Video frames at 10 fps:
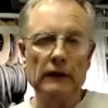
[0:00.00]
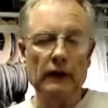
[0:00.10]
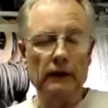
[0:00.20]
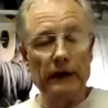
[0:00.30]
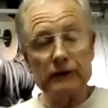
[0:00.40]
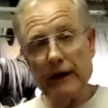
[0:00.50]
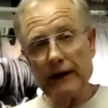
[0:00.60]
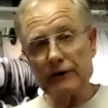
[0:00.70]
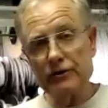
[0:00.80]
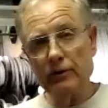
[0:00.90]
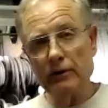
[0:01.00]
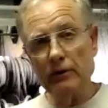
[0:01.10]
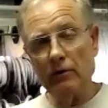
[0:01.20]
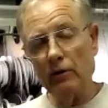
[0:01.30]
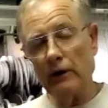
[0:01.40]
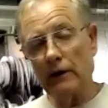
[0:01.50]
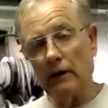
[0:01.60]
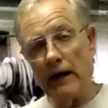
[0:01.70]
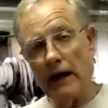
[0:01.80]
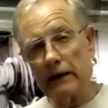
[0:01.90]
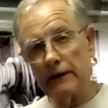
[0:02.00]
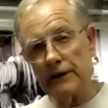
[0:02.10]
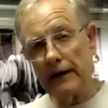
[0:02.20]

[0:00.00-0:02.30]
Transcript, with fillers: electronic tuner or clock,